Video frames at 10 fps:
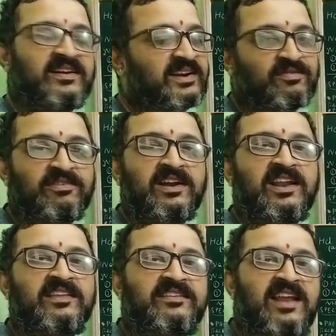
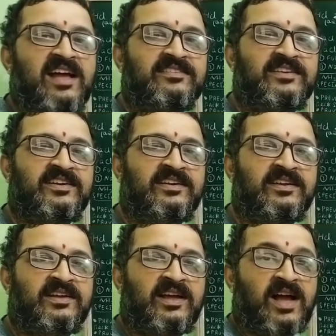Definitely it's an acid,
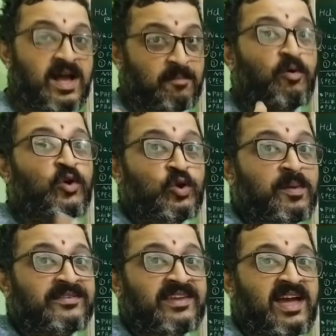a
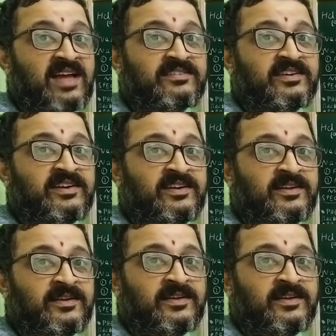monobasic acid.